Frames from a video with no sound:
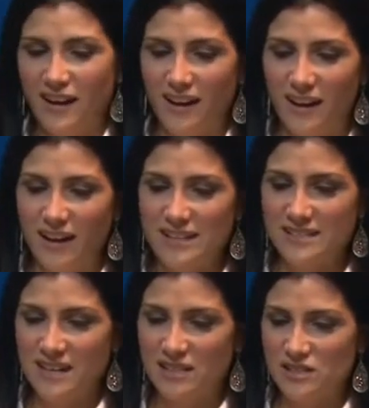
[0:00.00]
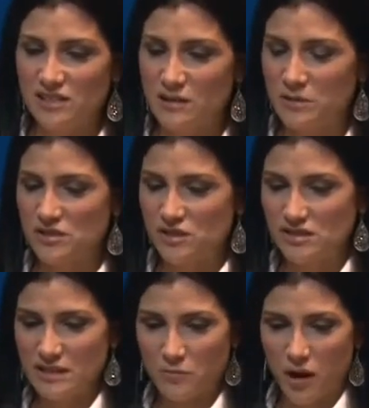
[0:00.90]
It wasn't
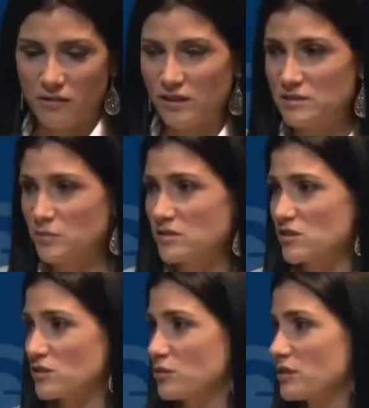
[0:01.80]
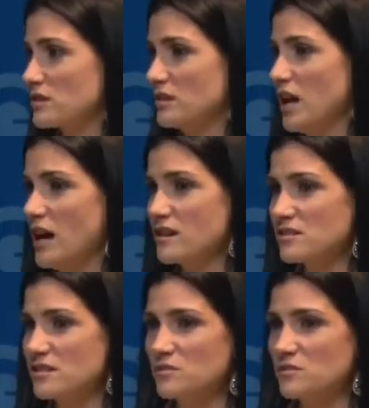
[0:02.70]
just Think Progress. It wasn't just crooks and liars.